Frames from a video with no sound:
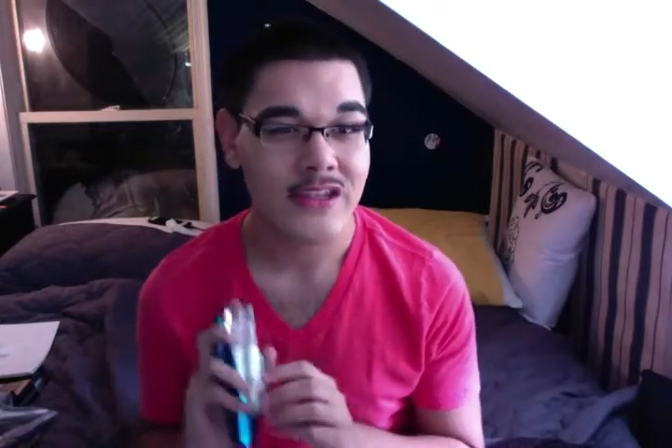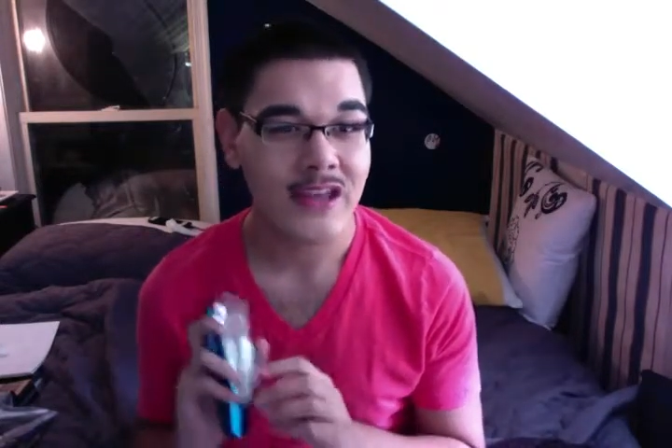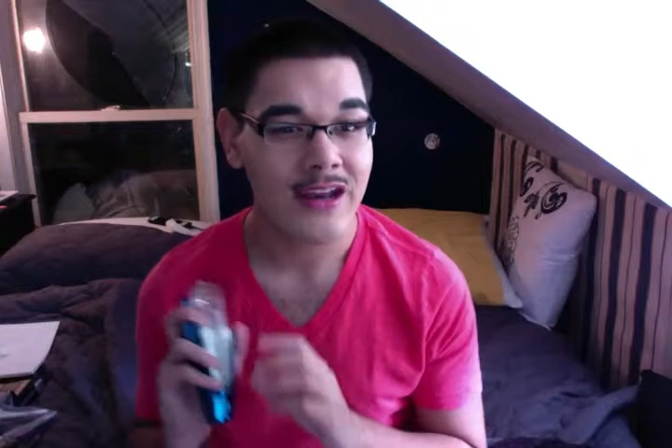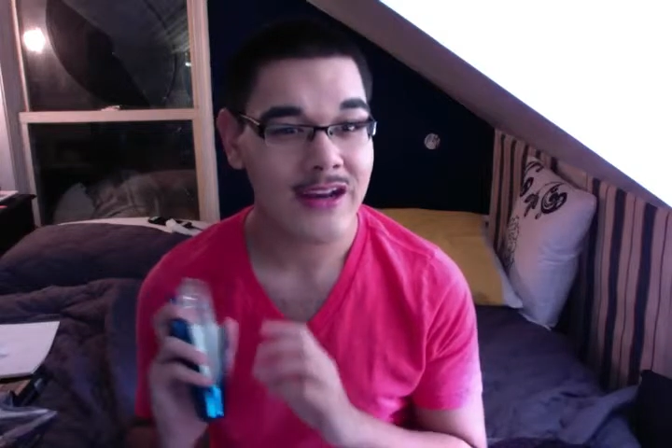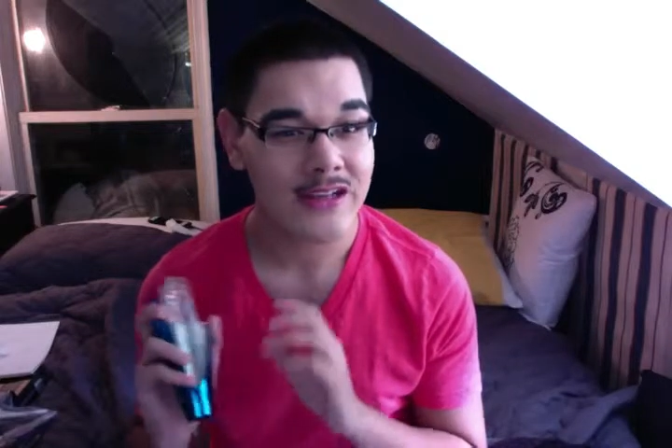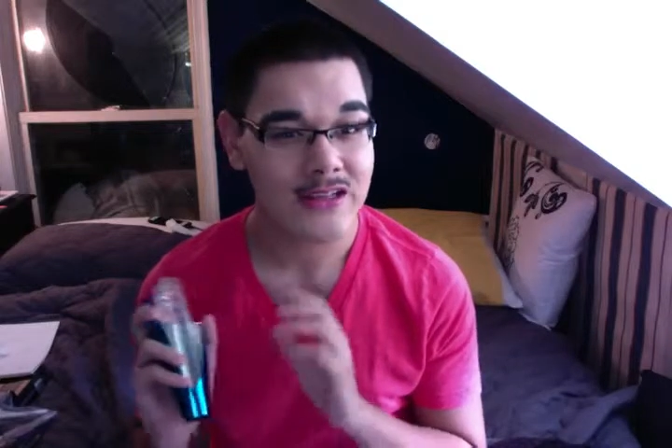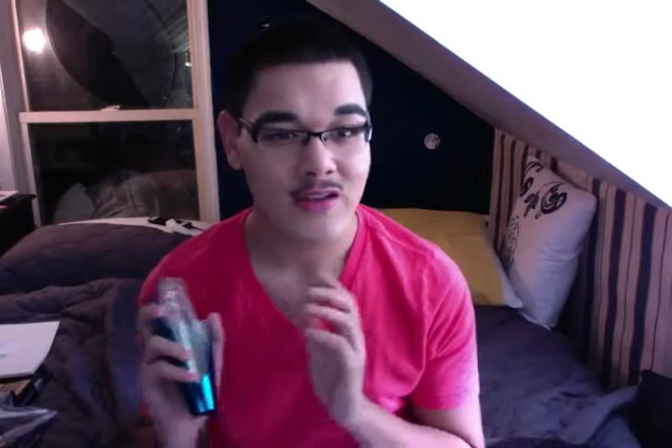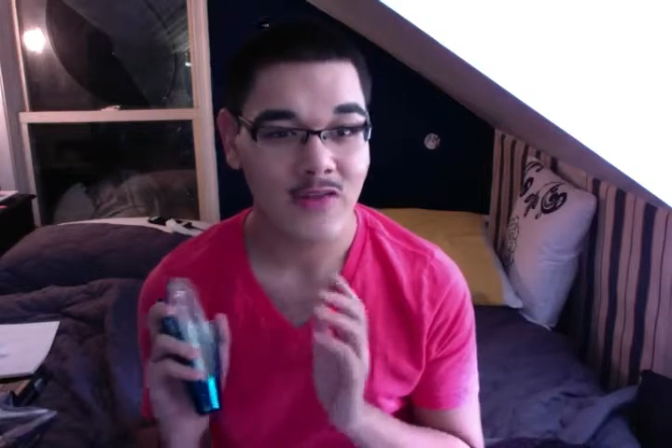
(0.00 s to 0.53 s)

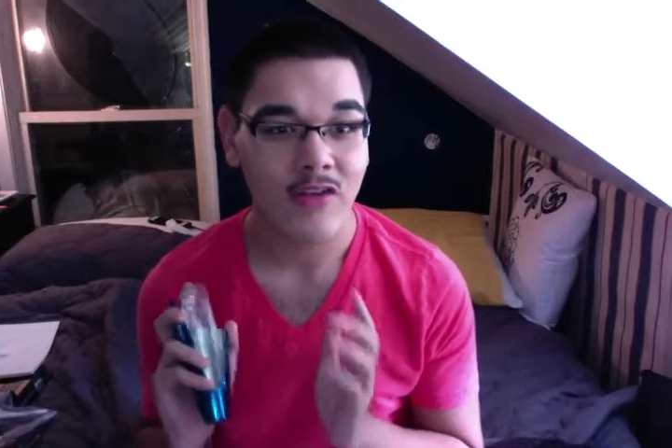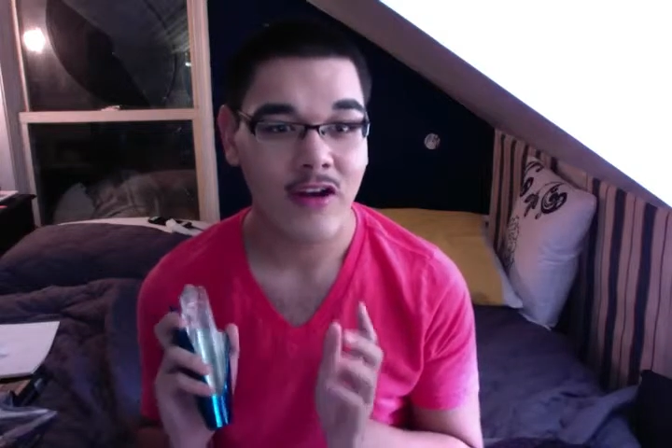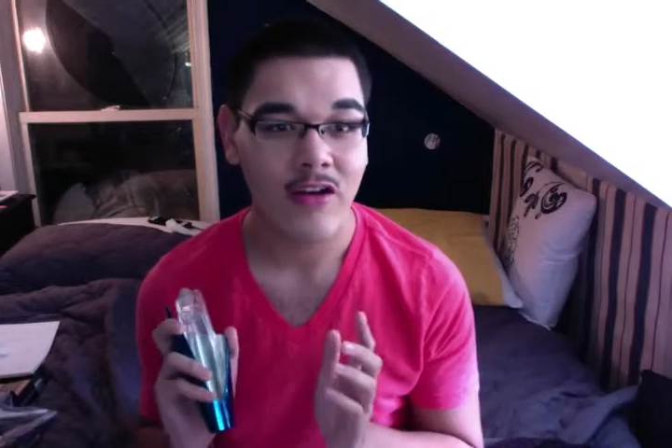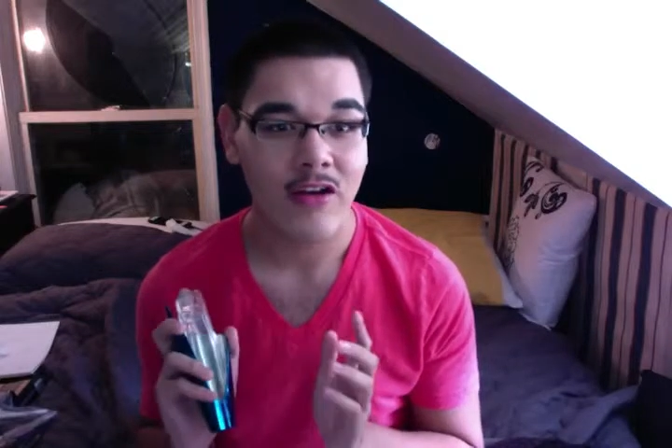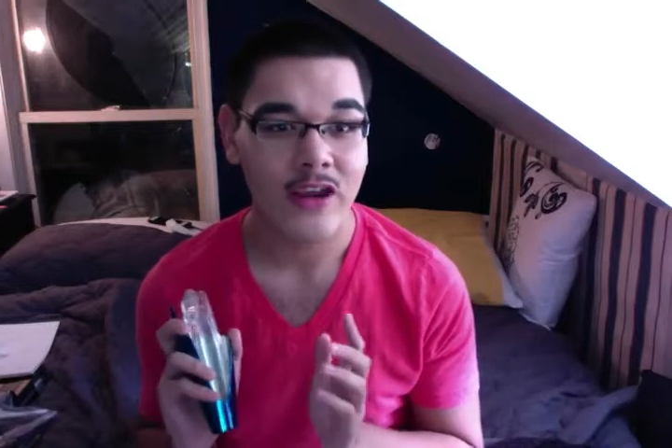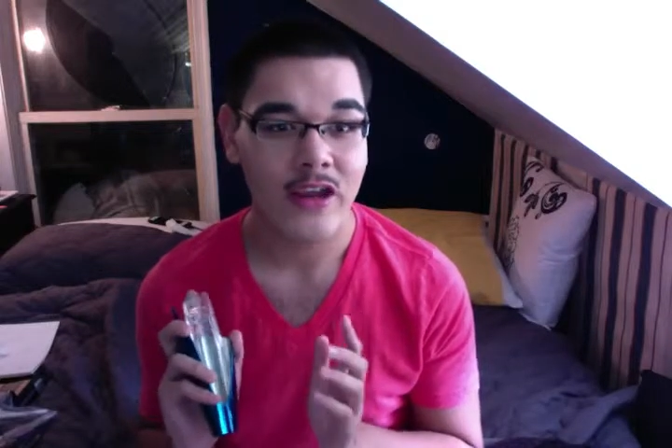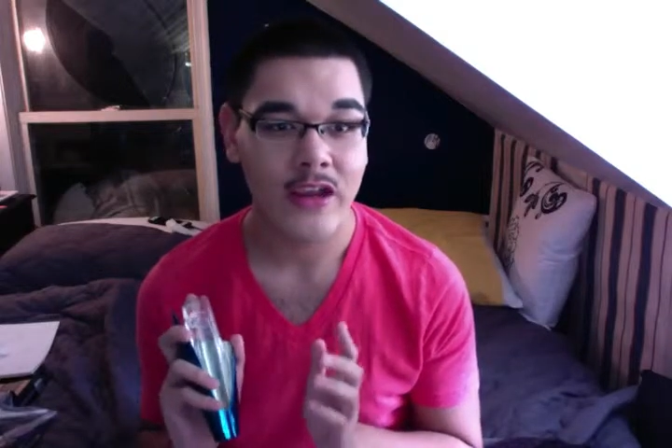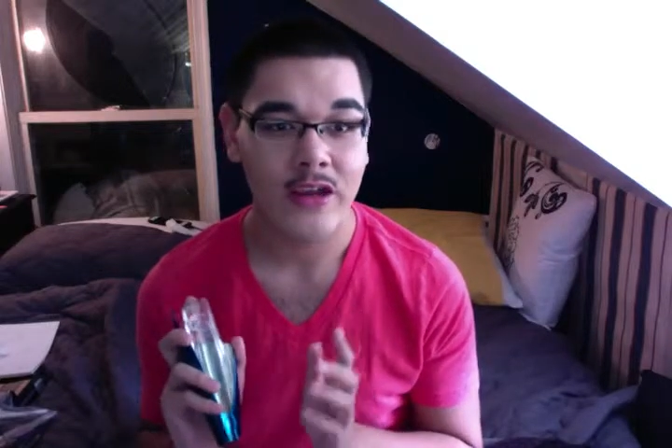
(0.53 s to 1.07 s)
and it's
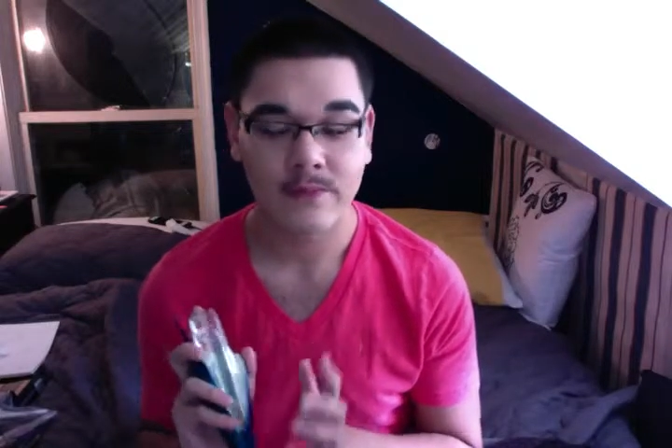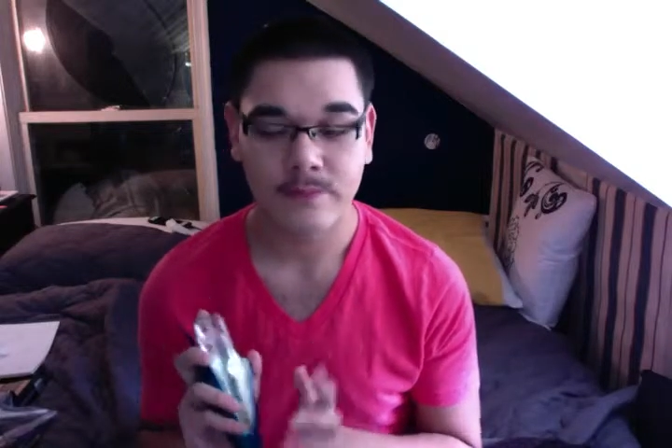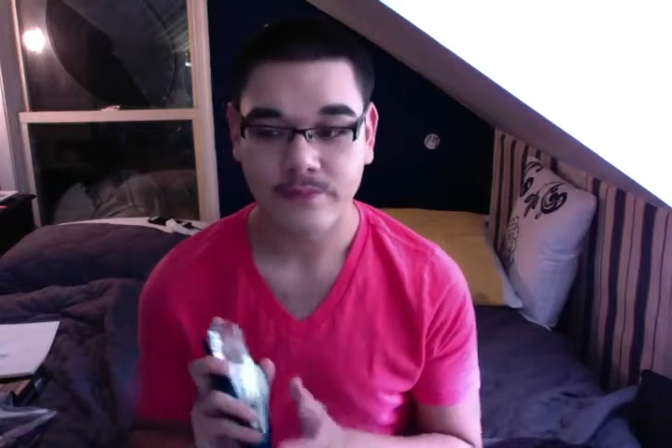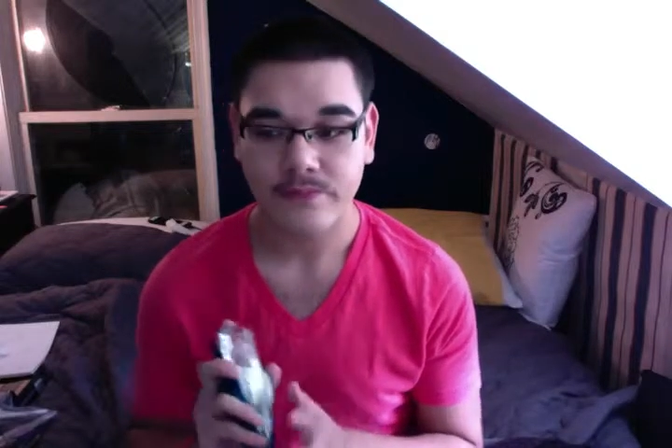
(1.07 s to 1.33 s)
very